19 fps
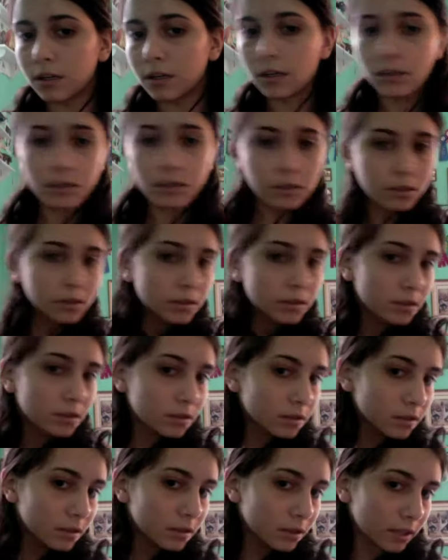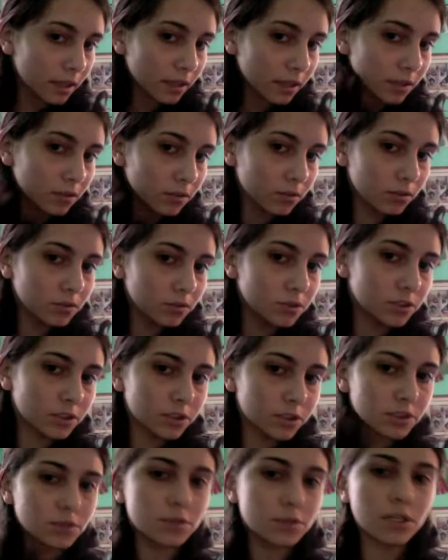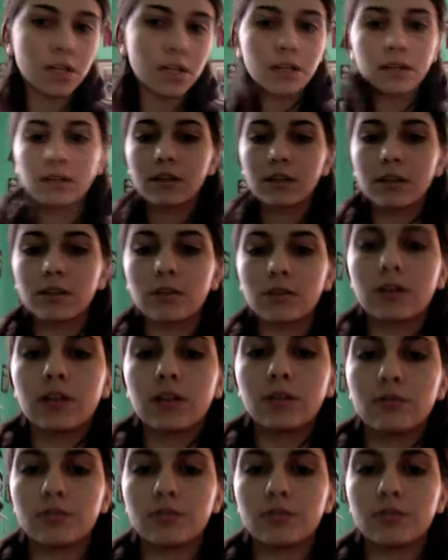Tug. They get a little looser as you tug,